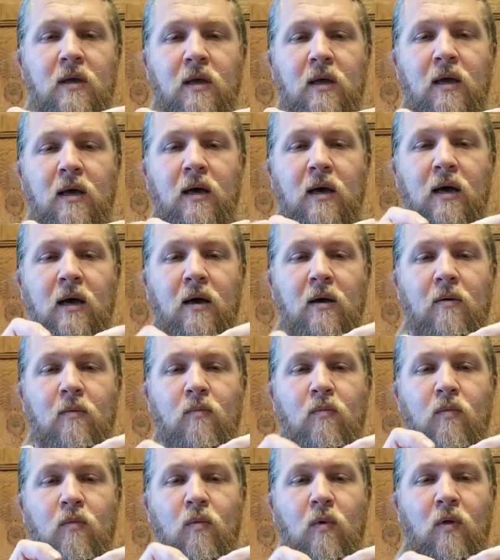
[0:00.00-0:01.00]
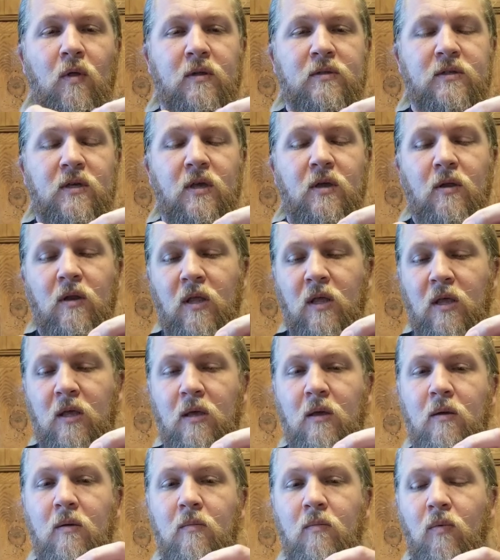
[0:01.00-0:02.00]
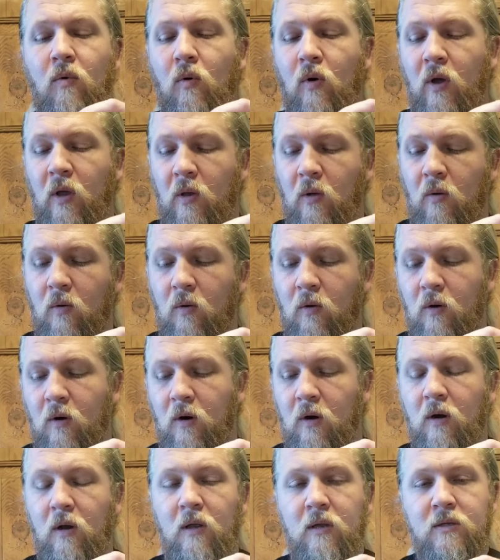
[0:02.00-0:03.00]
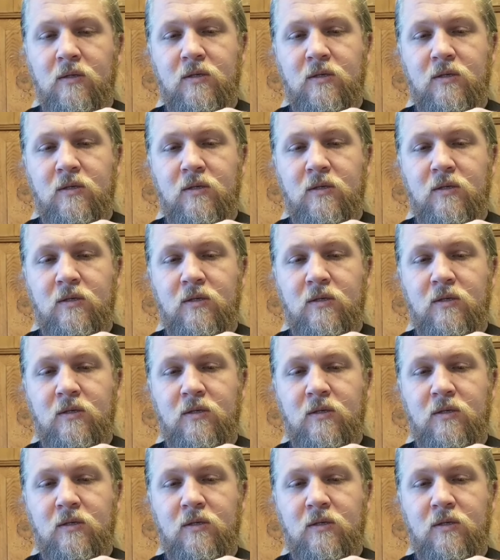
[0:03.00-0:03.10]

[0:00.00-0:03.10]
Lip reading: whether it's a QD point or